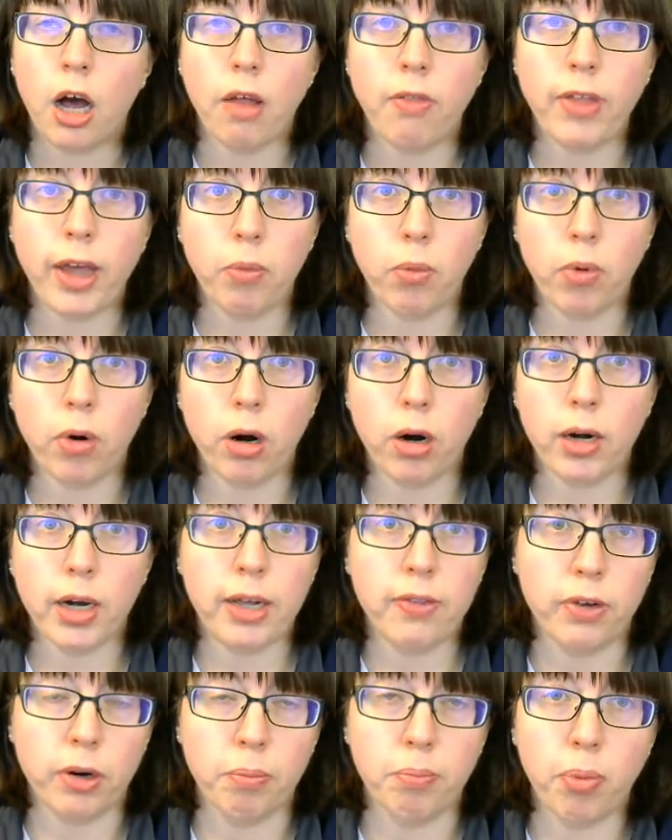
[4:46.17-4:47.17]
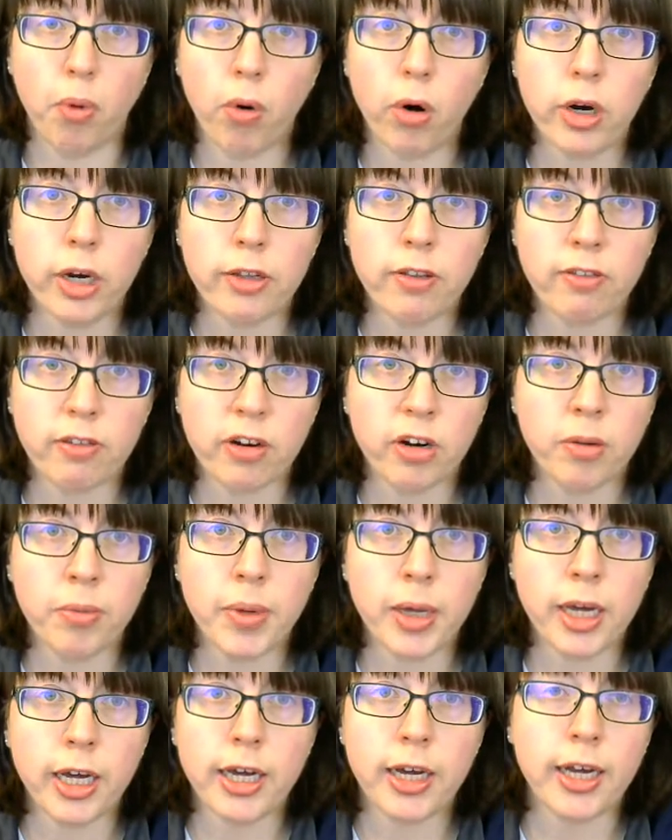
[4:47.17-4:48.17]
they were either born in
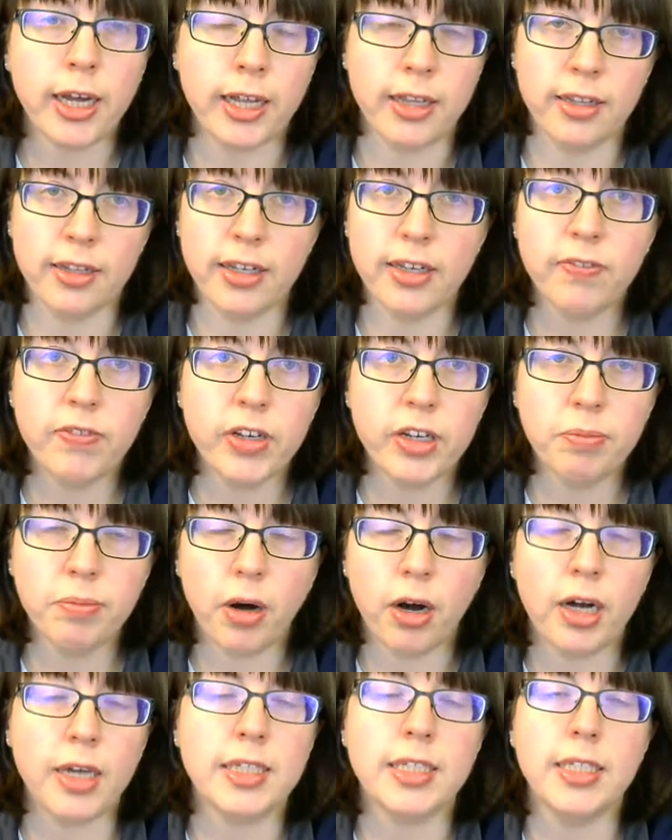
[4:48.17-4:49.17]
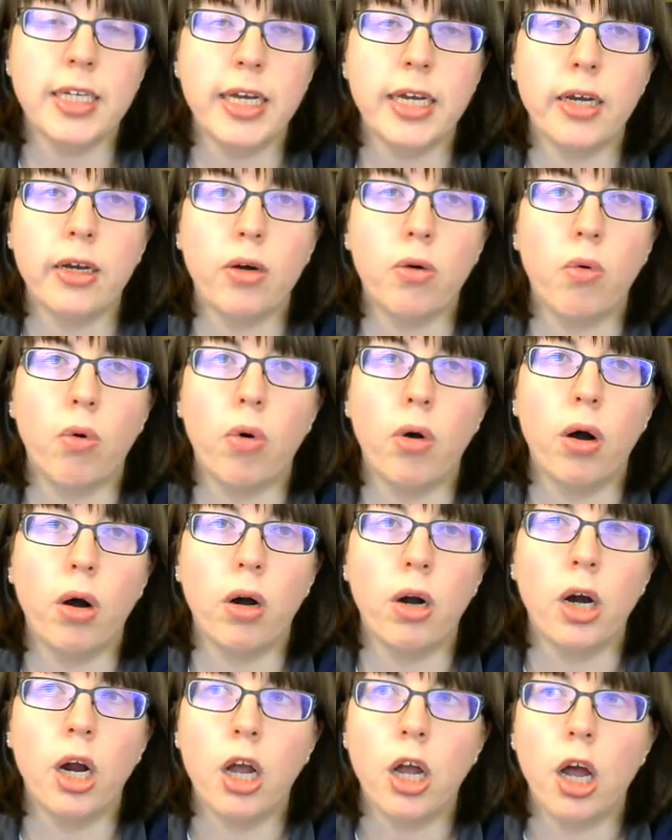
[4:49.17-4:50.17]
Serbia and lived in Bosnia,
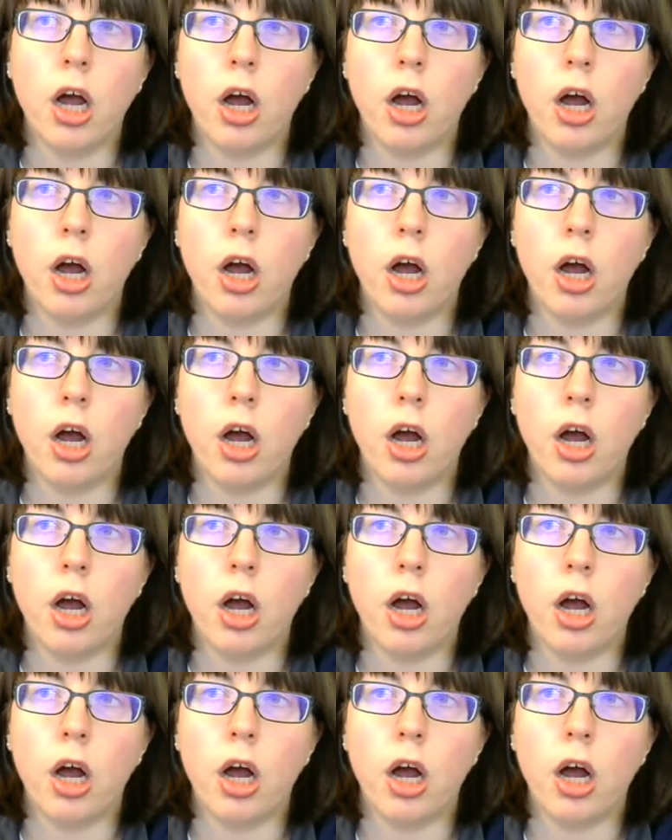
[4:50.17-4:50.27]
or